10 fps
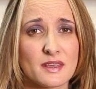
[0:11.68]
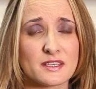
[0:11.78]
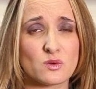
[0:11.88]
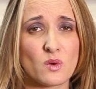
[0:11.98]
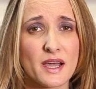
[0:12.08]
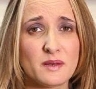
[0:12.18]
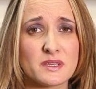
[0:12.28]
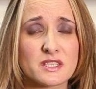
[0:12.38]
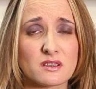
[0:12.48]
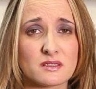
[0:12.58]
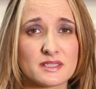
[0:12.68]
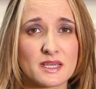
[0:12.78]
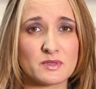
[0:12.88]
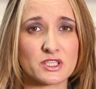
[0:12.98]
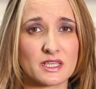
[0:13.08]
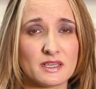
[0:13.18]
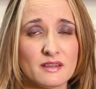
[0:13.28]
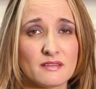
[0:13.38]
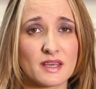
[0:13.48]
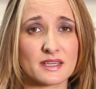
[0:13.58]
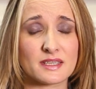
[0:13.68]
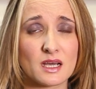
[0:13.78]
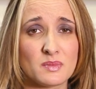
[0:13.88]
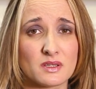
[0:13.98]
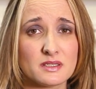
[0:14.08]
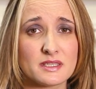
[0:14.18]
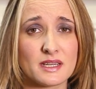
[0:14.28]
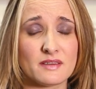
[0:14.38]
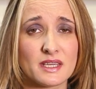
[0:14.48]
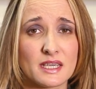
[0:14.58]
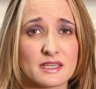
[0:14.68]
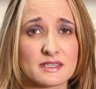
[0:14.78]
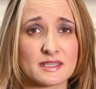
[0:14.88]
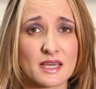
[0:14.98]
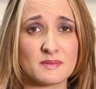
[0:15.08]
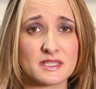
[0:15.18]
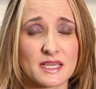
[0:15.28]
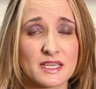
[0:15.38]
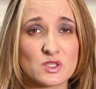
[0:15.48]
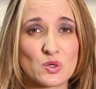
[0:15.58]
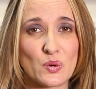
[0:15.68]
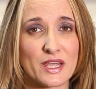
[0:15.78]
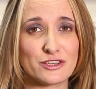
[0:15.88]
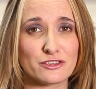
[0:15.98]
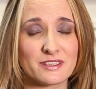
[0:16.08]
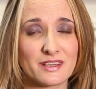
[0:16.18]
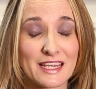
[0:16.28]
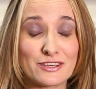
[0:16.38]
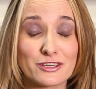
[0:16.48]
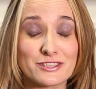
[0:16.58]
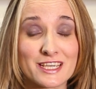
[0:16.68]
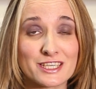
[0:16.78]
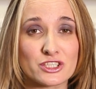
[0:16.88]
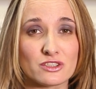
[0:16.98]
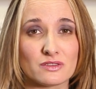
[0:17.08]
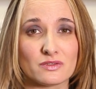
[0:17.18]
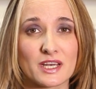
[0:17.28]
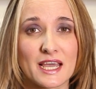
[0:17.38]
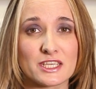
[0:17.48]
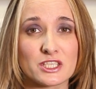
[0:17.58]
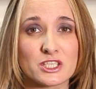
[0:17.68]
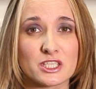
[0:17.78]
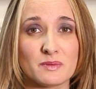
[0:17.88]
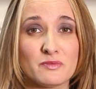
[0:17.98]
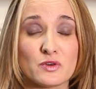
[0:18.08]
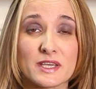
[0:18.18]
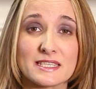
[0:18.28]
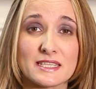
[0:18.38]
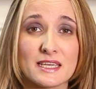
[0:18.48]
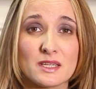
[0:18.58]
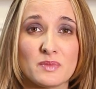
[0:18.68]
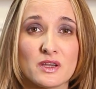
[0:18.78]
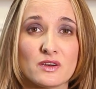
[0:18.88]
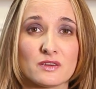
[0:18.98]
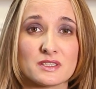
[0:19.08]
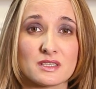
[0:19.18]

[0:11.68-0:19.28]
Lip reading: There's a wide misconception that couples living in a same-sex or heterosexual relationship for an extended period of